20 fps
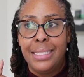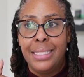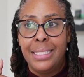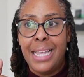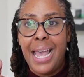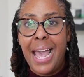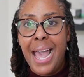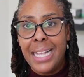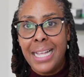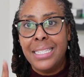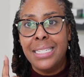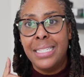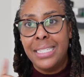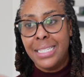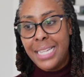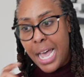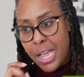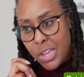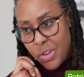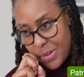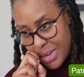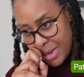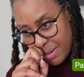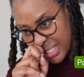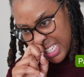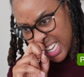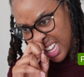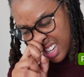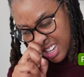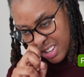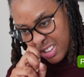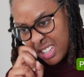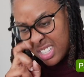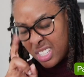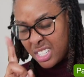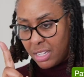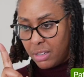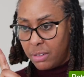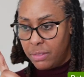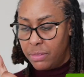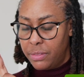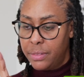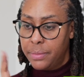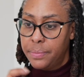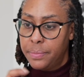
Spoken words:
taxes is how you end up telling yourself.